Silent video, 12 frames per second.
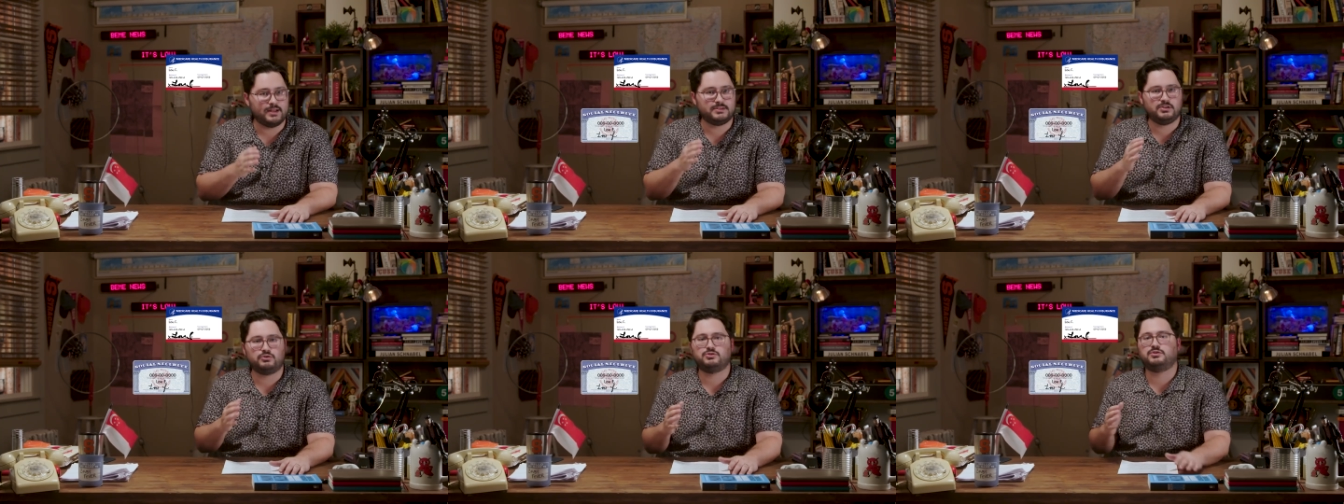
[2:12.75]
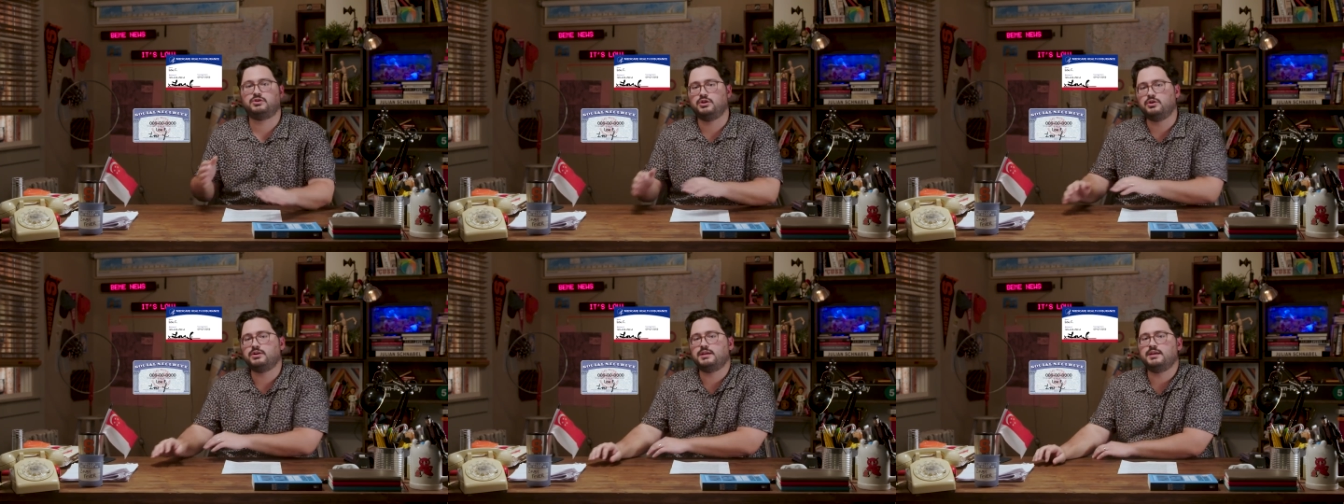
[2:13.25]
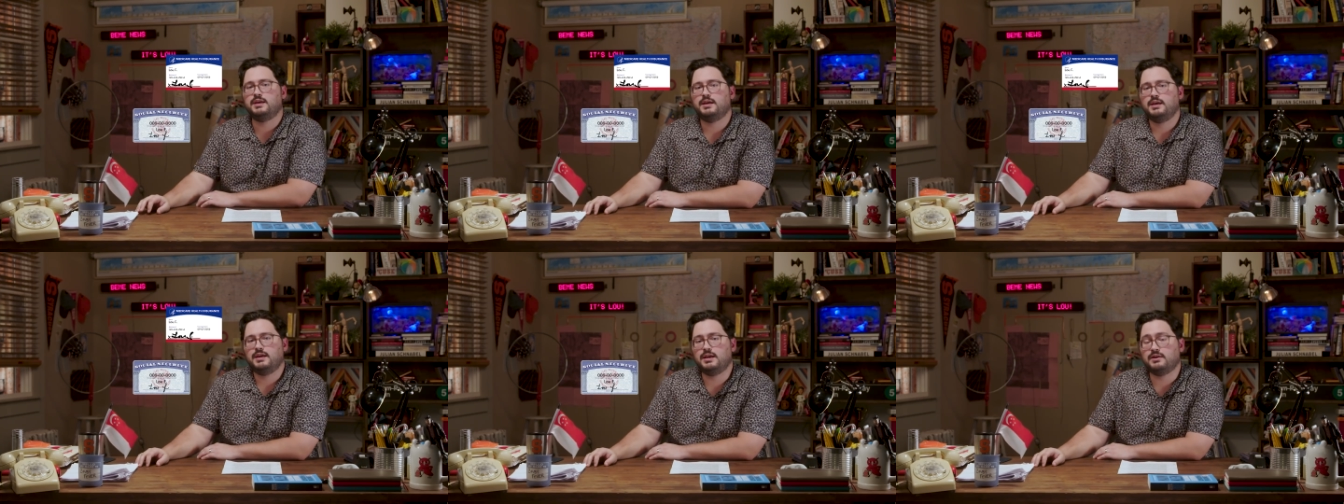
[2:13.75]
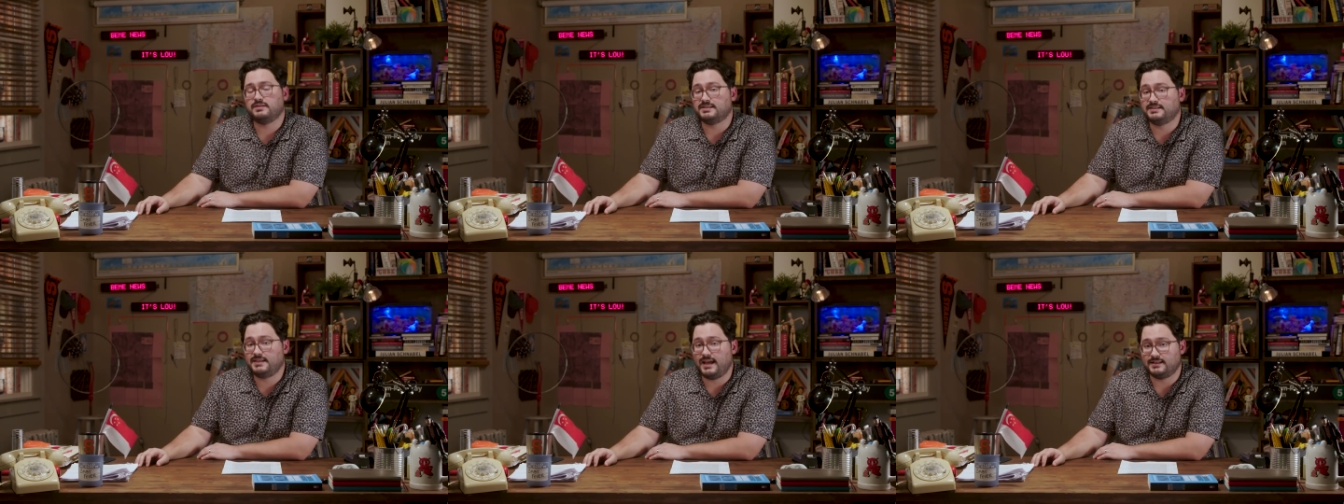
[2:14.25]
and Social Security here in the
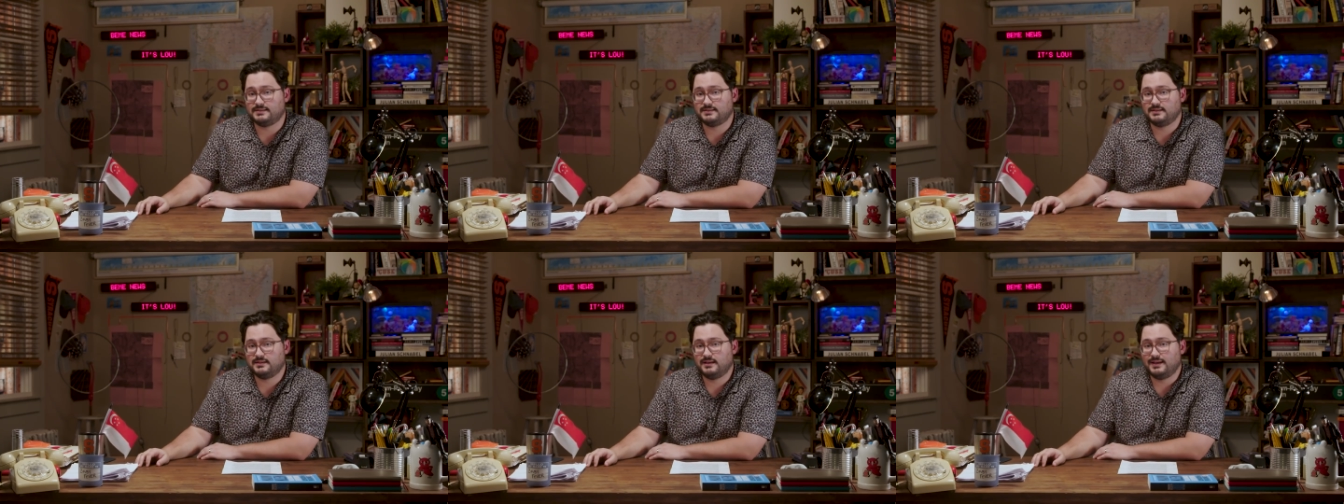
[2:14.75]
States.